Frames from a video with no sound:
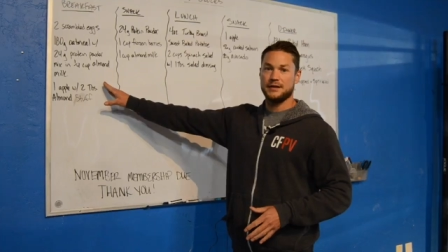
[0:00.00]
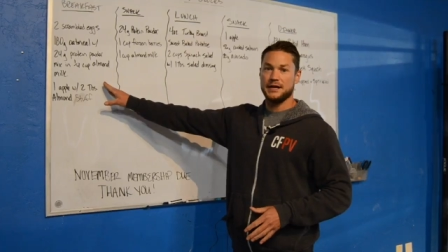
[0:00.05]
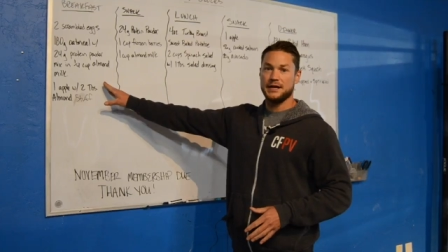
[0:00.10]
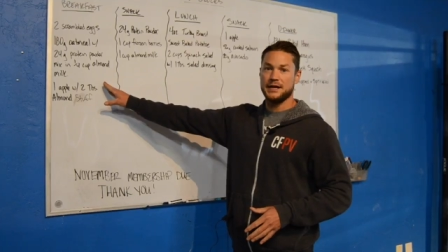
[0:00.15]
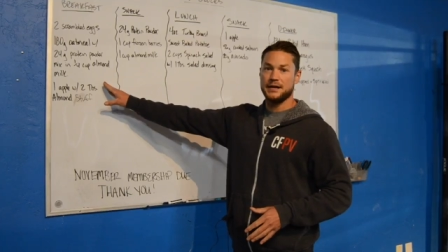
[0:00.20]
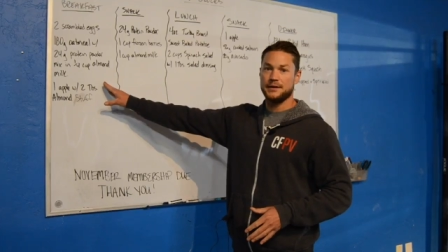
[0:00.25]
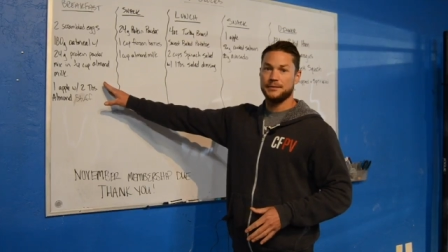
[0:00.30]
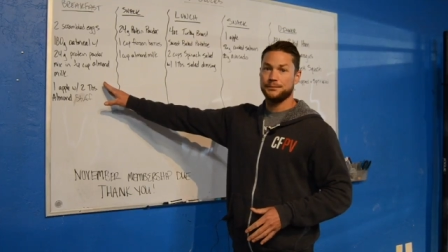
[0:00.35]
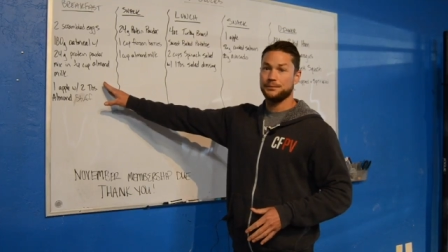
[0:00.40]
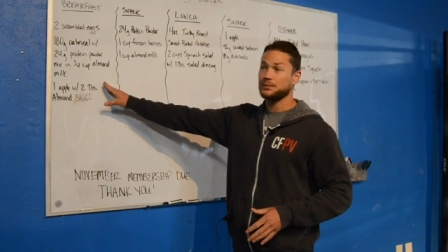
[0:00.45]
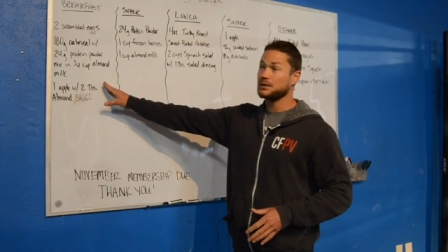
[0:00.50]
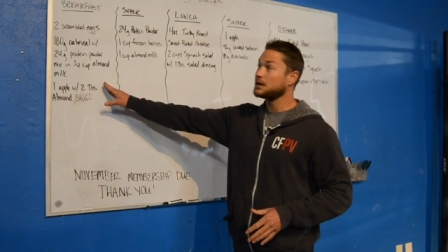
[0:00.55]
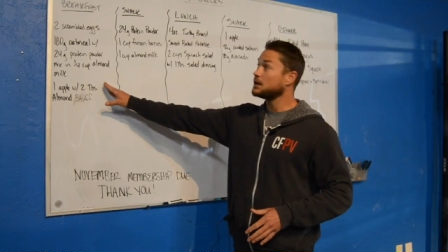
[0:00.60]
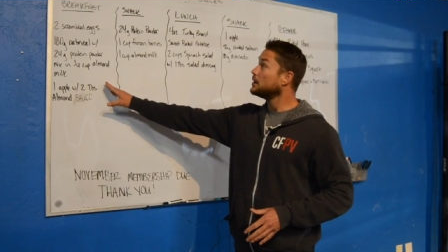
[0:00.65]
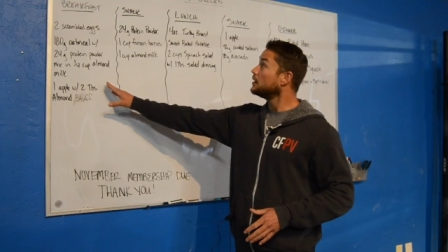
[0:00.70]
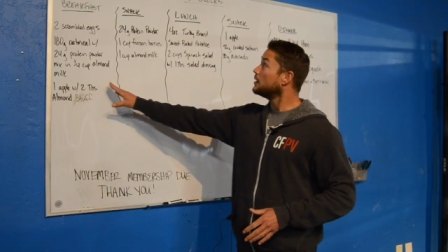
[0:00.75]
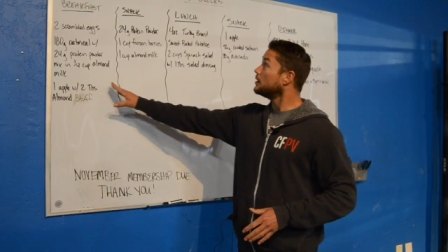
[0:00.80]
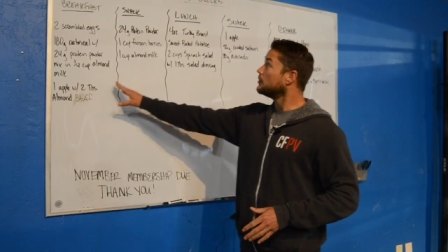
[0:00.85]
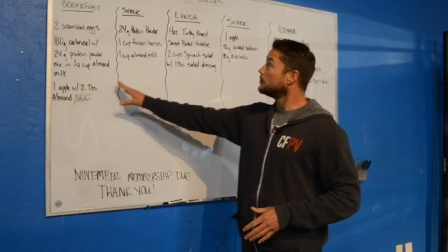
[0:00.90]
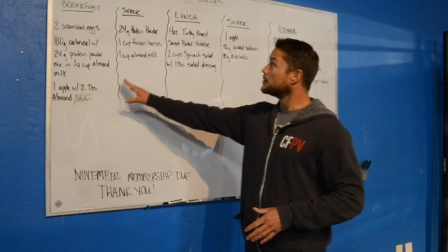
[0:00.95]
a.m.,
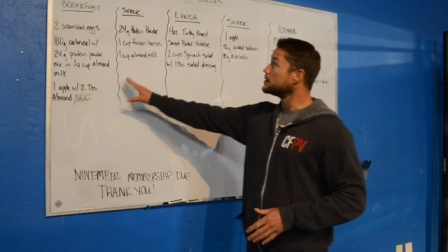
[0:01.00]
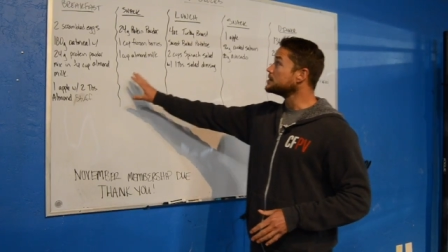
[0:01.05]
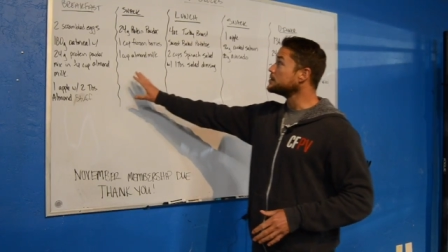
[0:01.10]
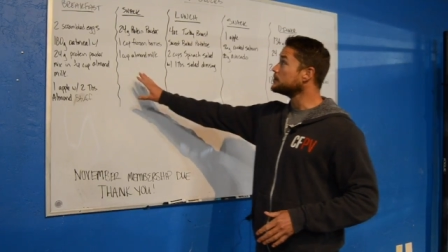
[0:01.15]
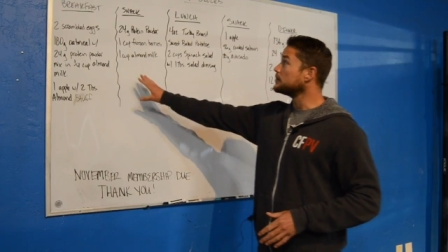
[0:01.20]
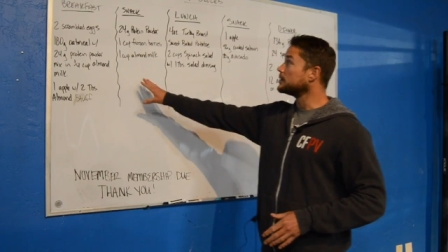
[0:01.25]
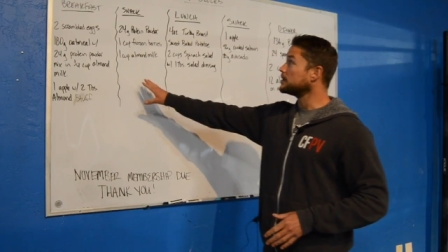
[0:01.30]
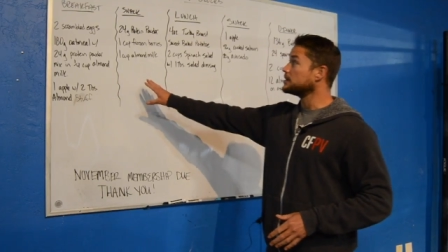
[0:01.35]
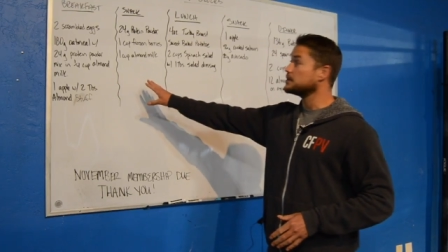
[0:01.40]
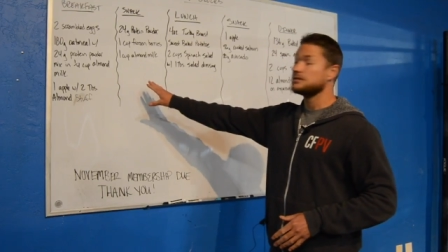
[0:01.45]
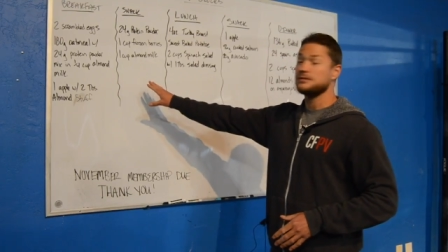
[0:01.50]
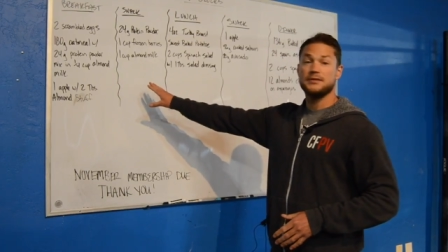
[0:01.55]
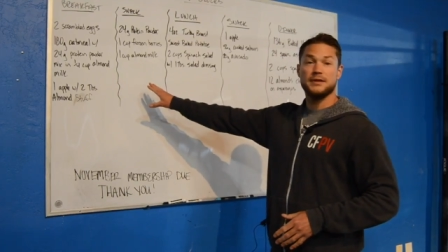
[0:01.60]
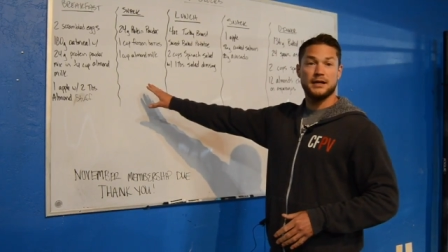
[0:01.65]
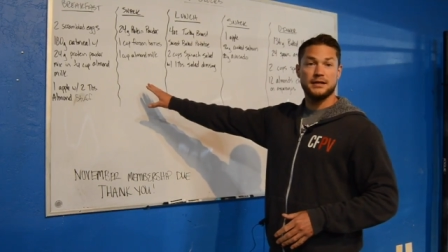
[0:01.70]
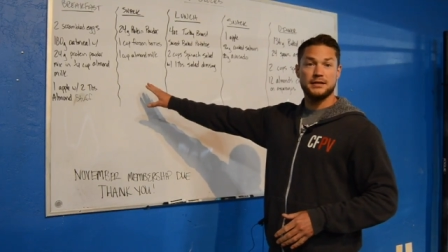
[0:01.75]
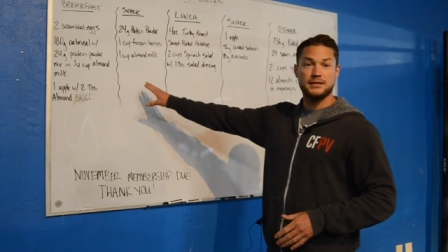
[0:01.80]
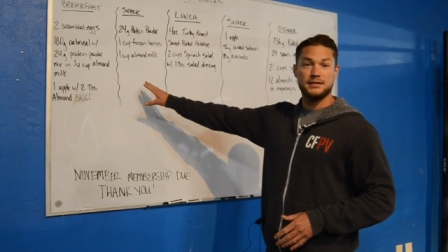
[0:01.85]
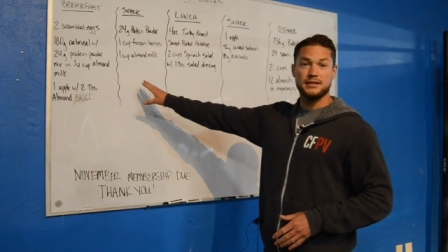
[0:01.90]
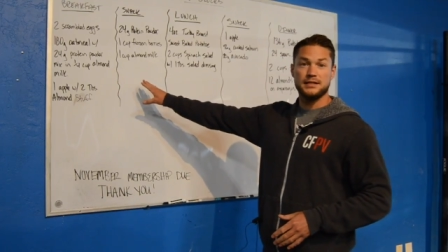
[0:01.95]
what you want to do
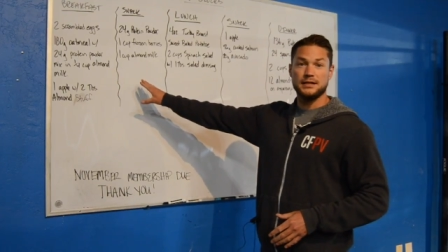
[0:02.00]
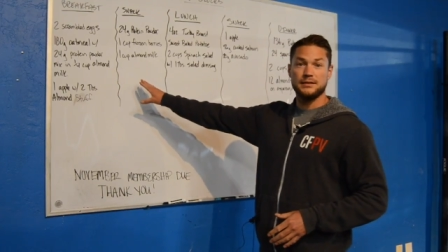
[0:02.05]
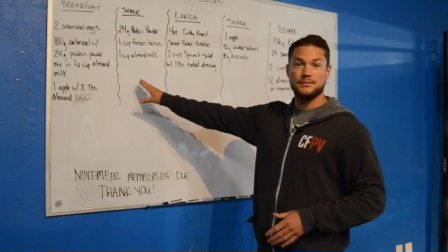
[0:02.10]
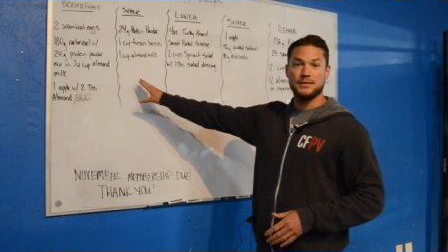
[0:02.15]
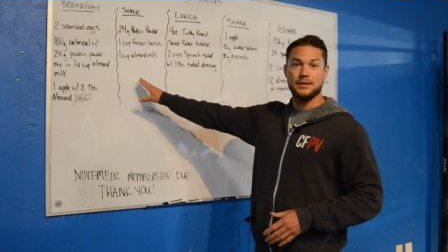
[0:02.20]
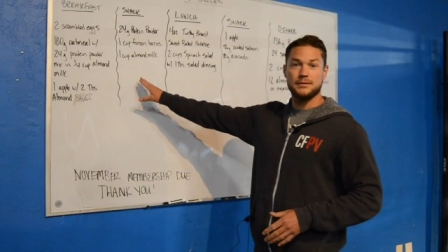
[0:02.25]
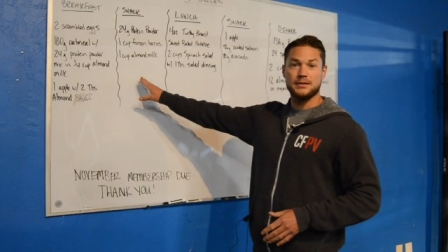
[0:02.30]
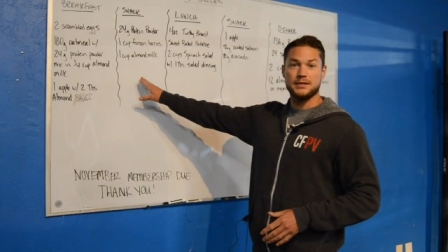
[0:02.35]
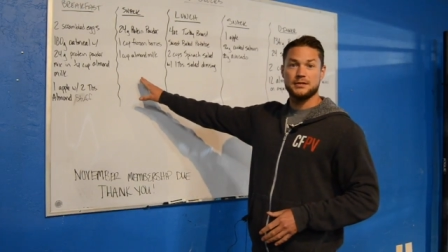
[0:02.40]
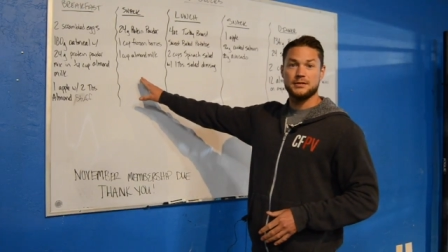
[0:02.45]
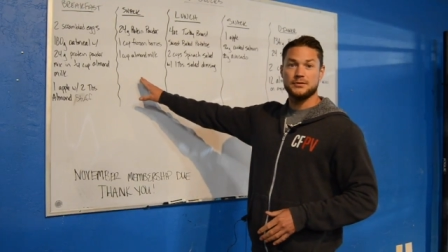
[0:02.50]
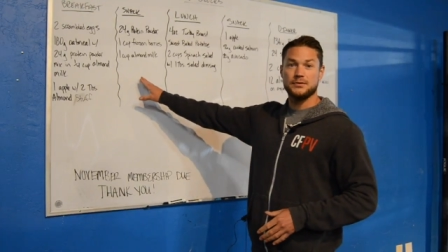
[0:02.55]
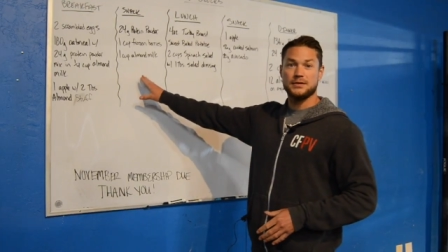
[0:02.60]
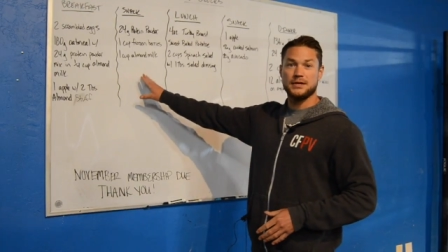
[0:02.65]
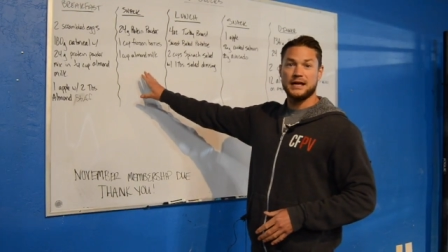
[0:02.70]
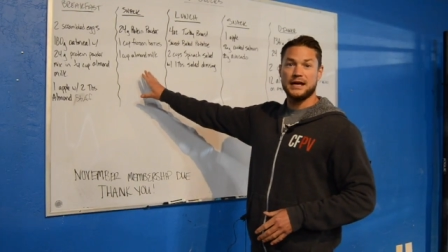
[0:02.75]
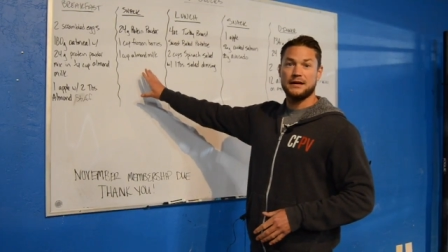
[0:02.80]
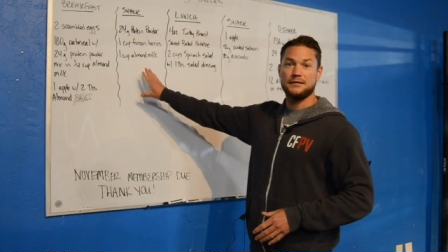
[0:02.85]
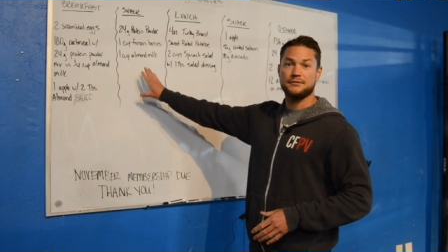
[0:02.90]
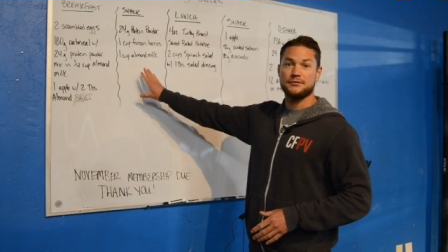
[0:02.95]
then is eat maybe two
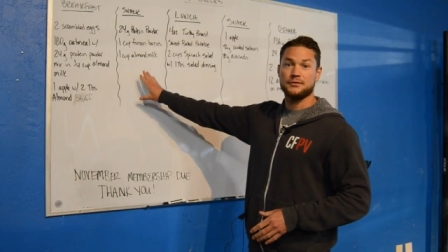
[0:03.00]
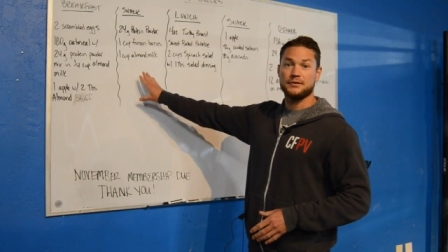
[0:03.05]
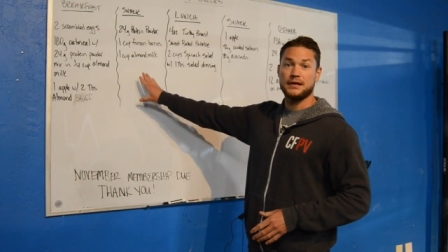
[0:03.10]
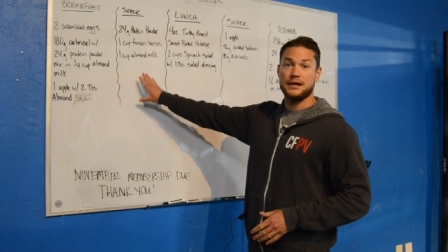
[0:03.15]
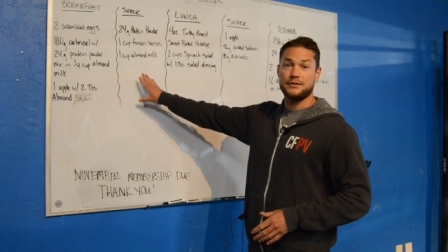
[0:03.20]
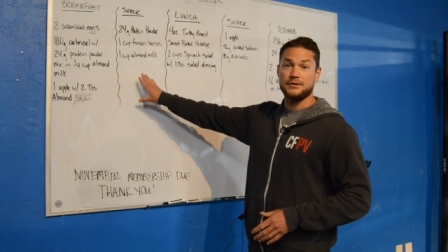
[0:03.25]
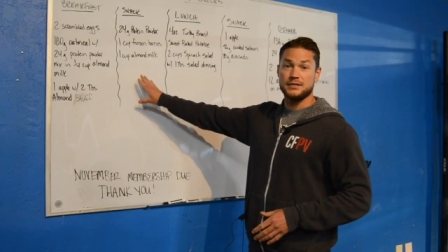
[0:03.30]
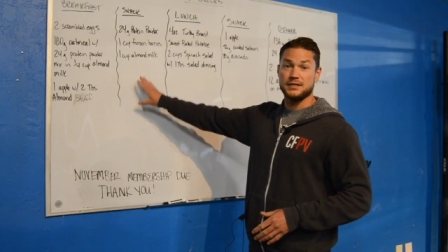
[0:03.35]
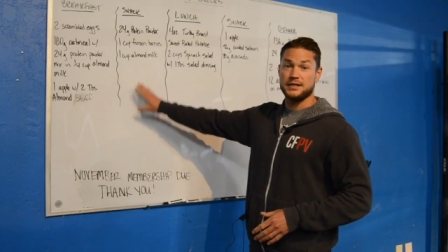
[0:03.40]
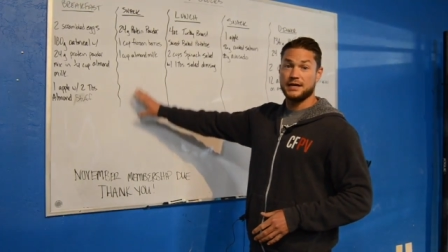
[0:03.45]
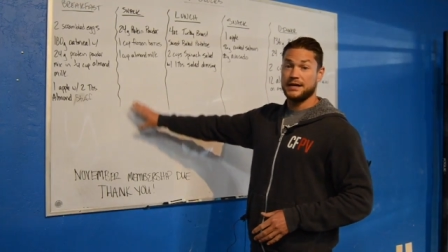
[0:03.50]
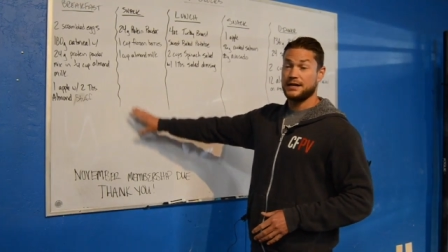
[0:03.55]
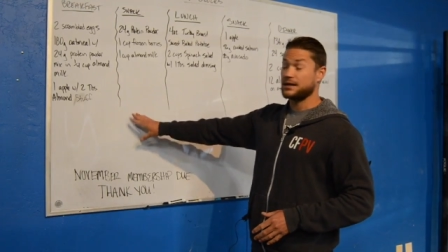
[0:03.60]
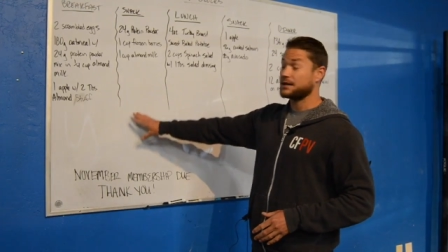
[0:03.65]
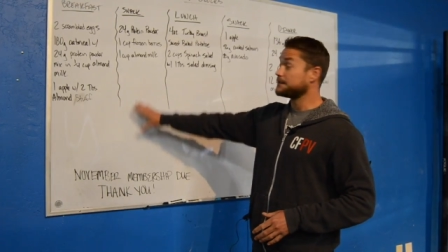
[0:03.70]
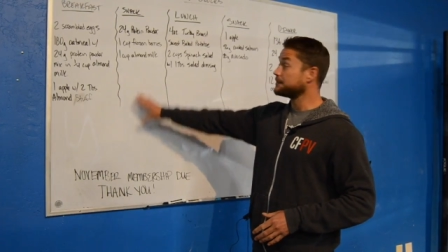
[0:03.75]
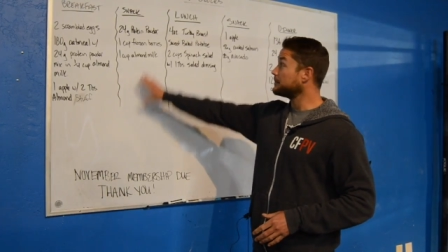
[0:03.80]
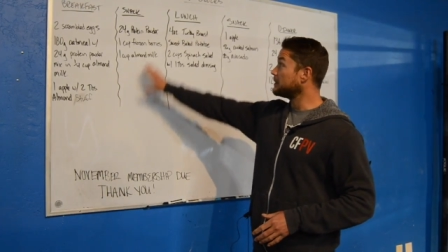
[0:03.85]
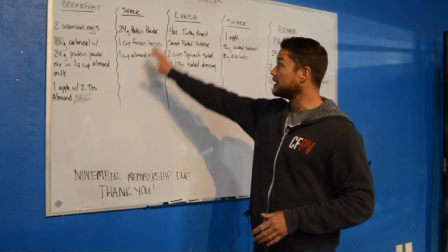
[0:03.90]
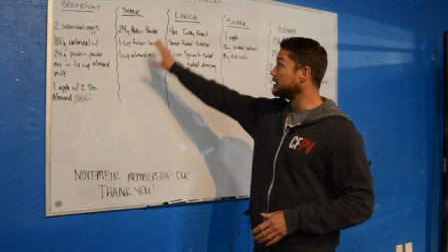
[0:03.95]
and a half, three hours
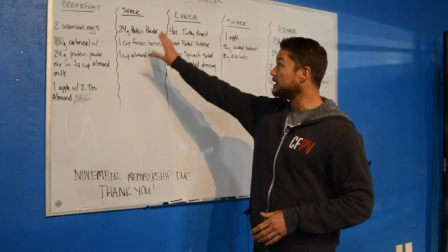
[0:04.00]
later.